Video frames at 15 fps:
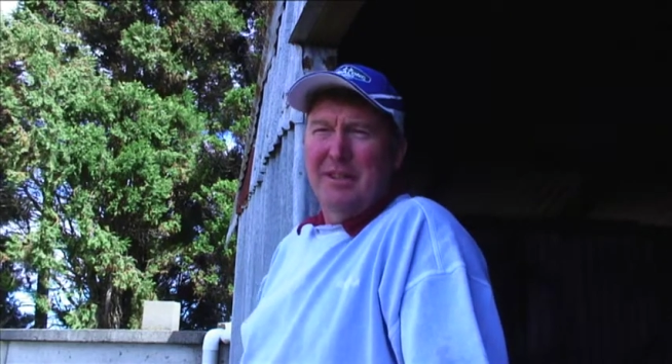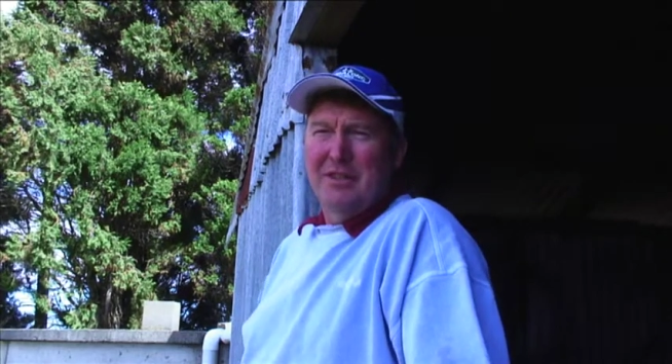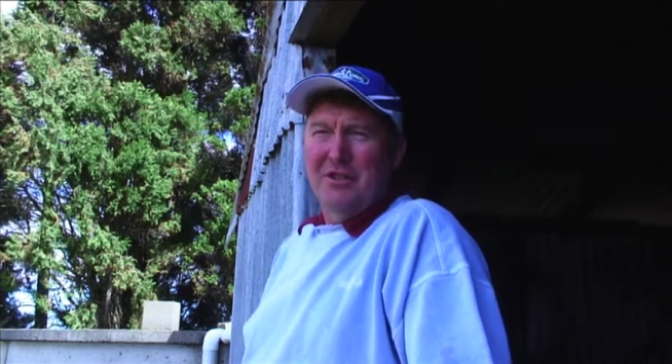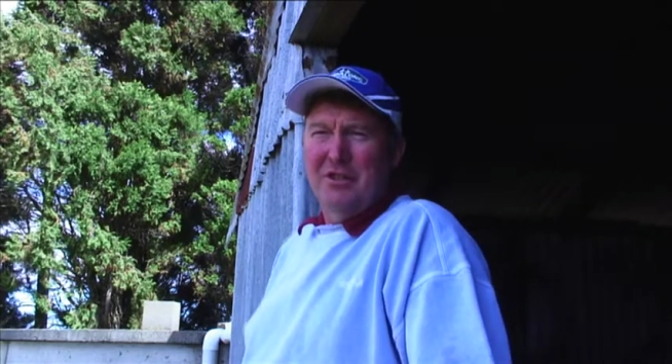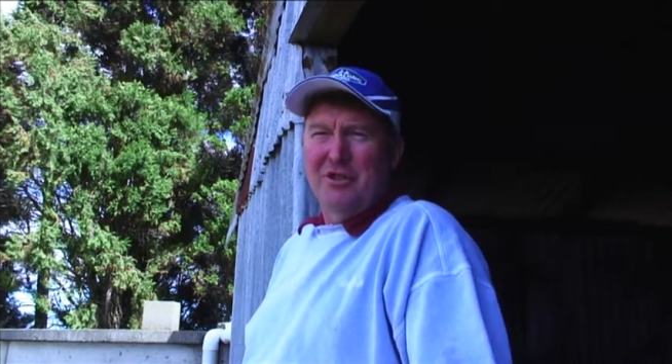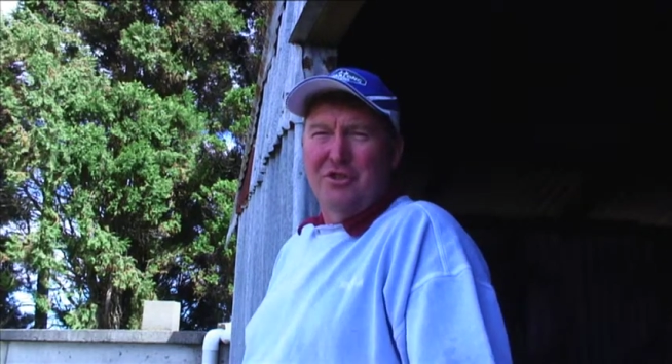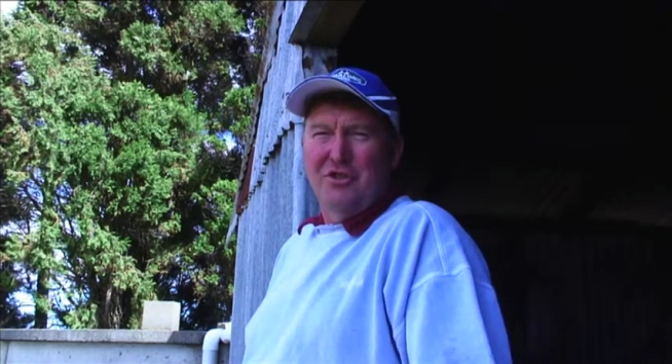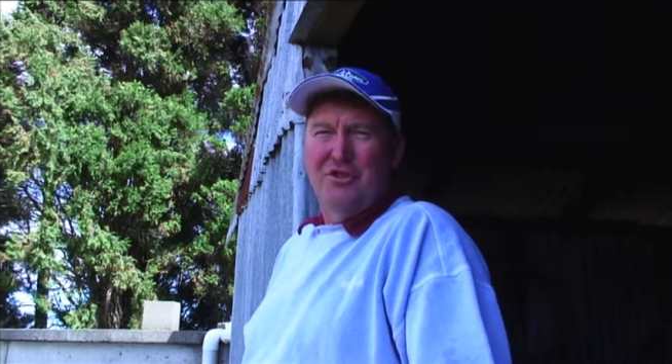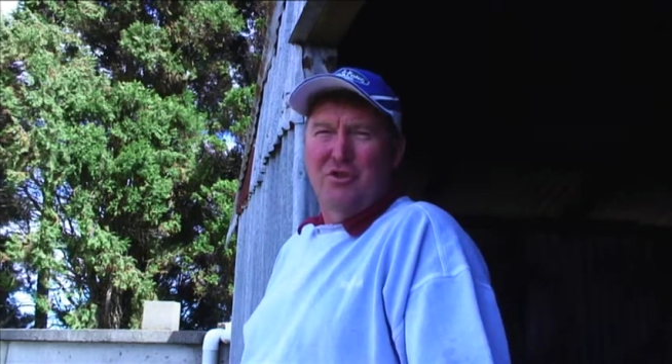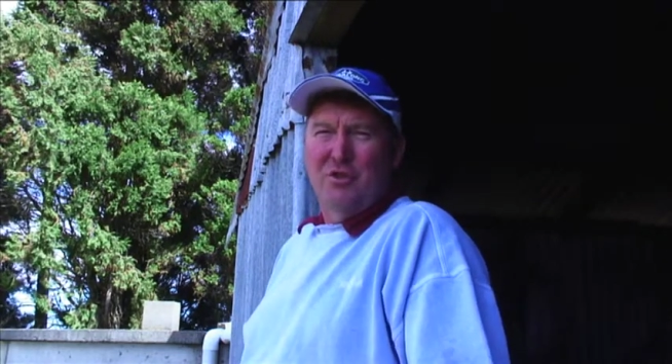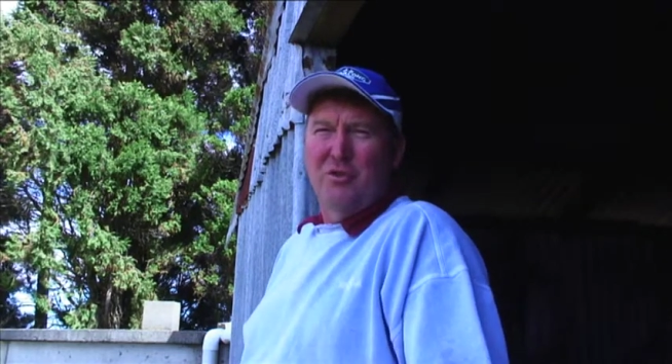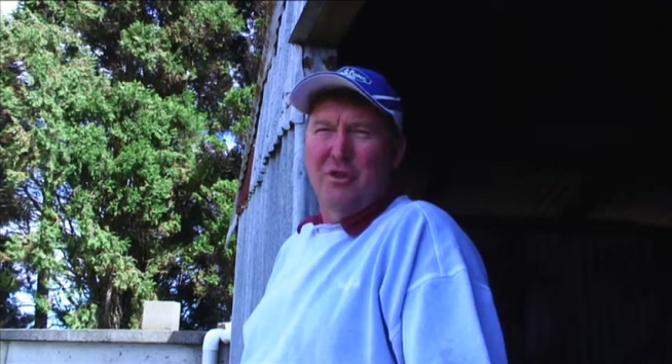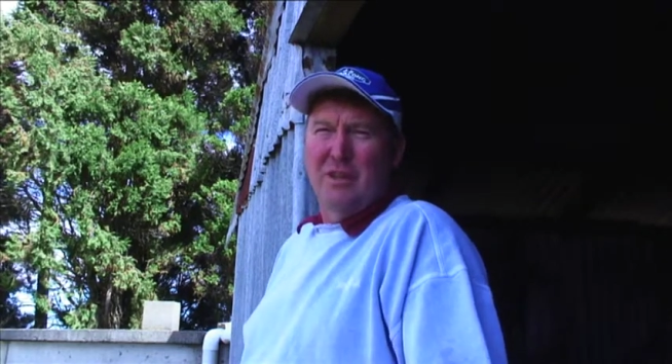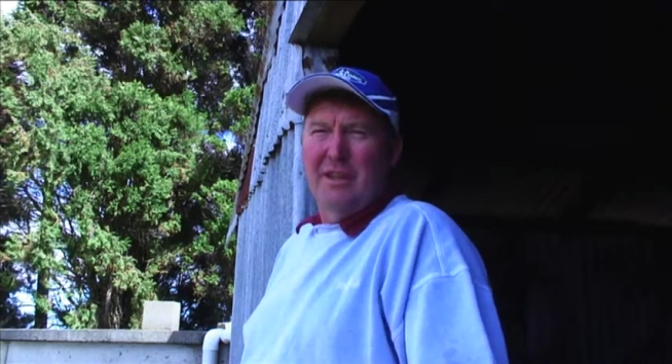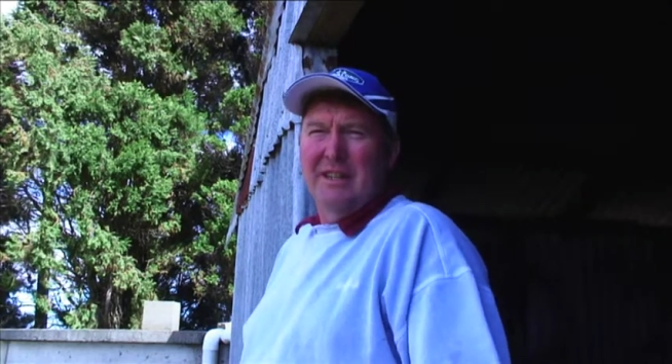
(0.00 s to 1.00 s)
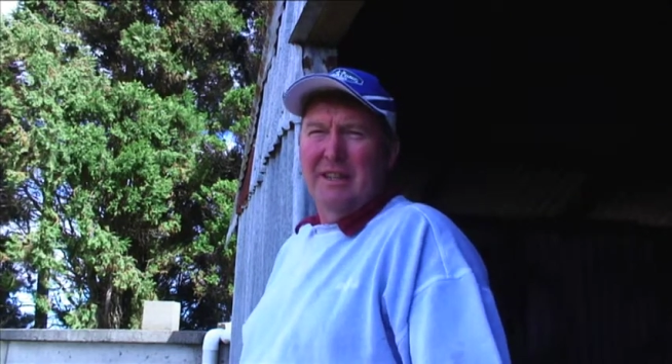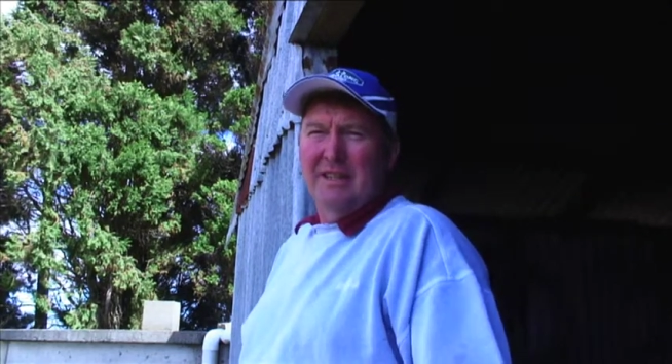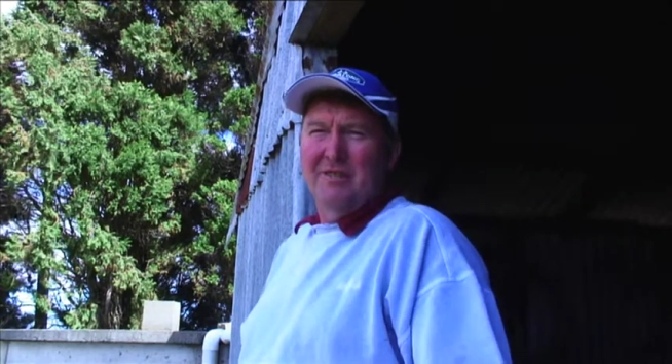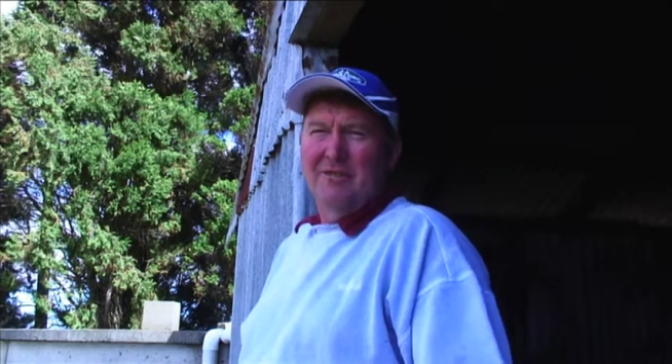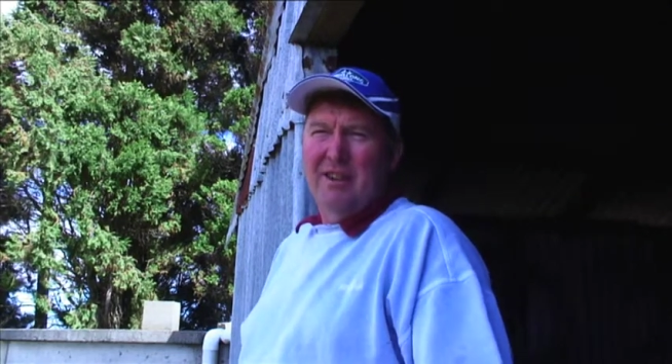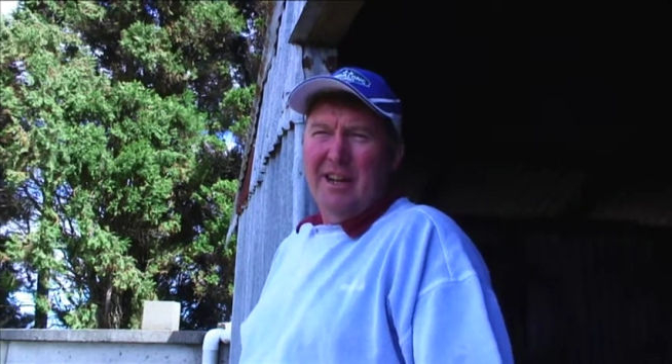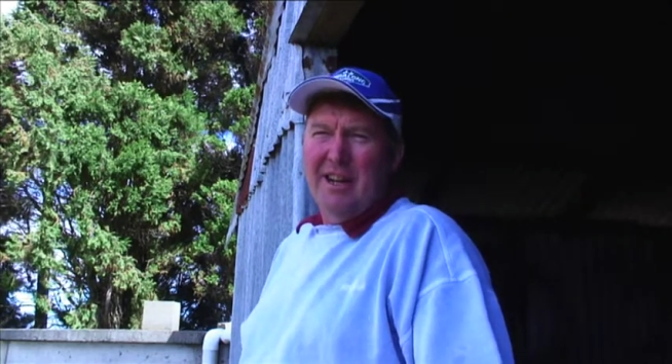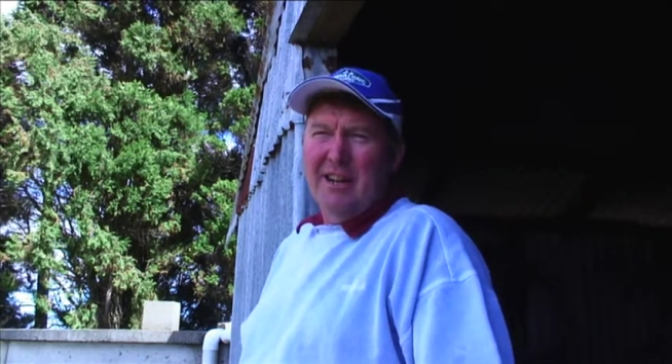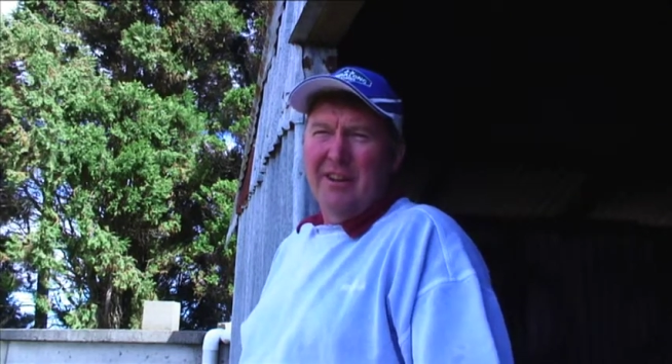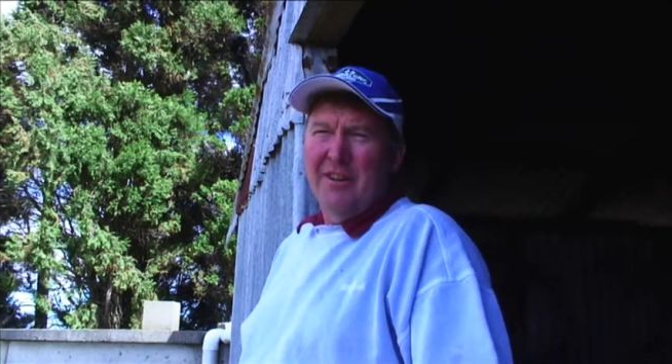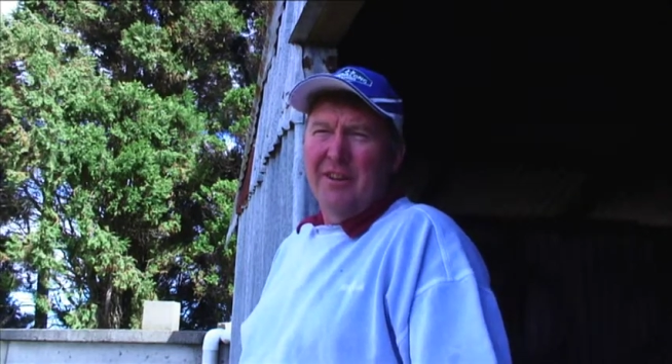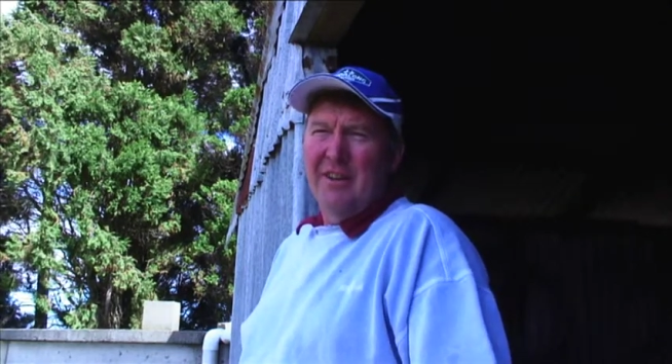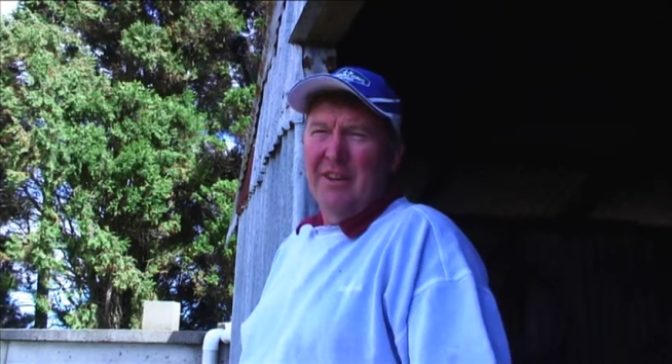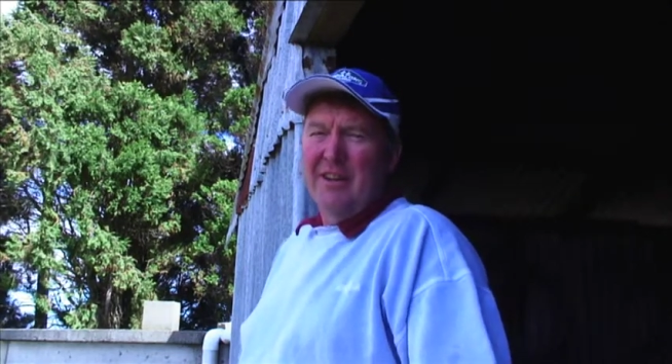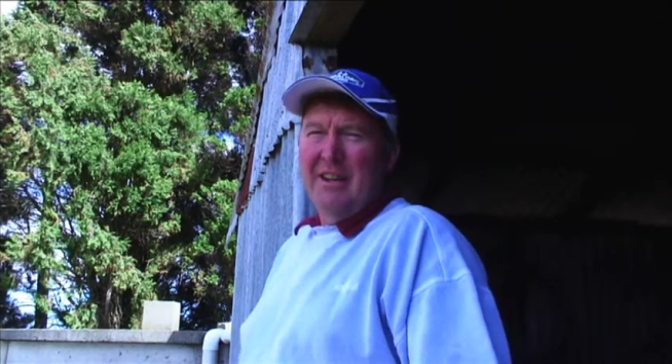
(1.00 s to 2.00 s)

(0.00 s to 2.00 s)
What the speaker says: It just shook things around,